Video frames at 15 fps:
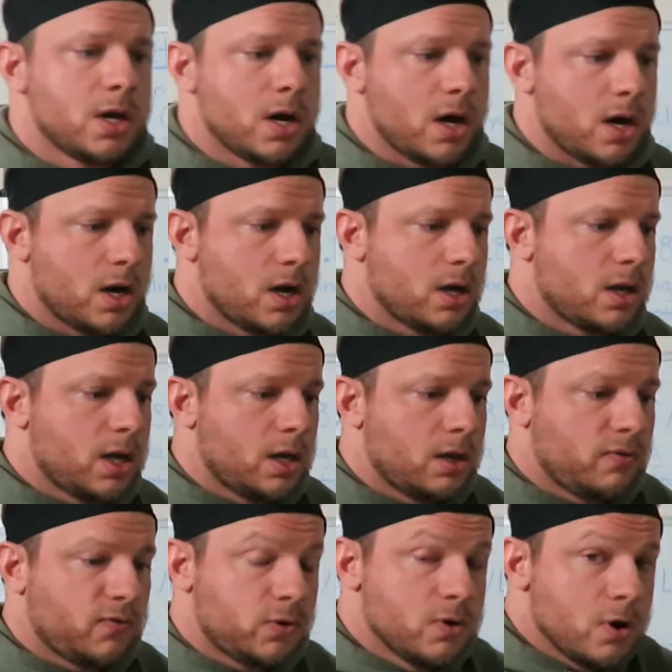
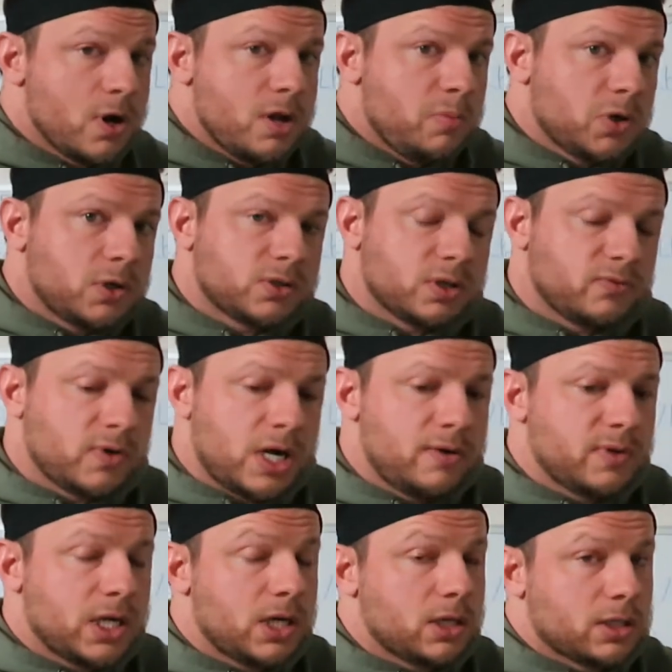And if you're able to
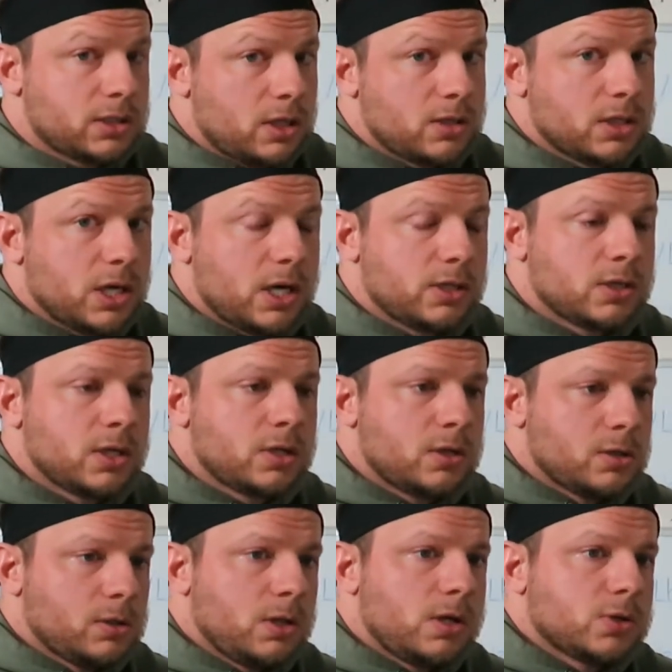survive that, I tell you guys,
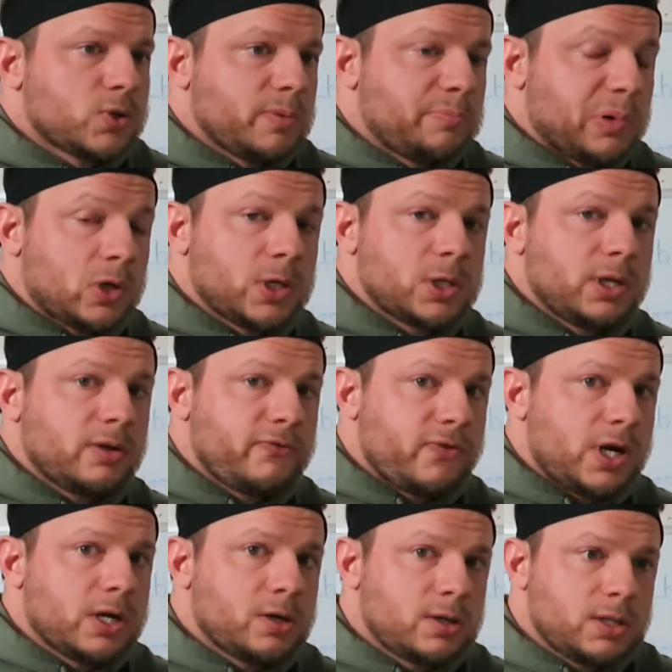your lungs are burning like
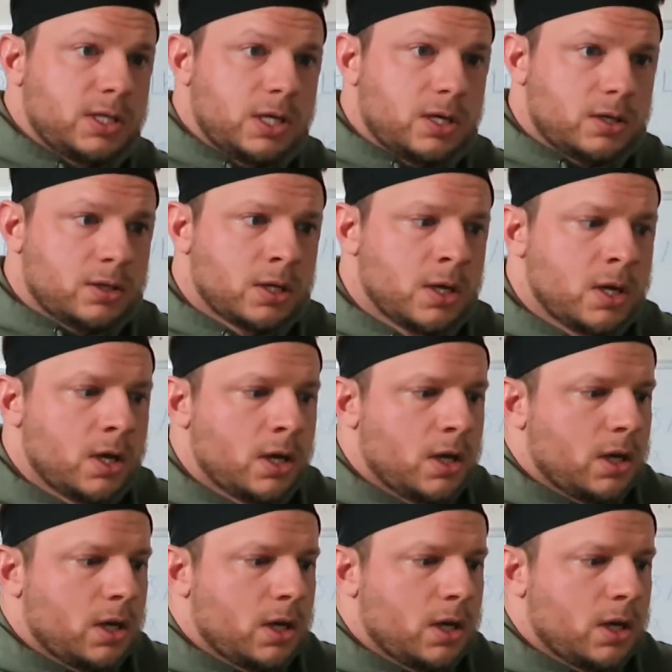fire at the end,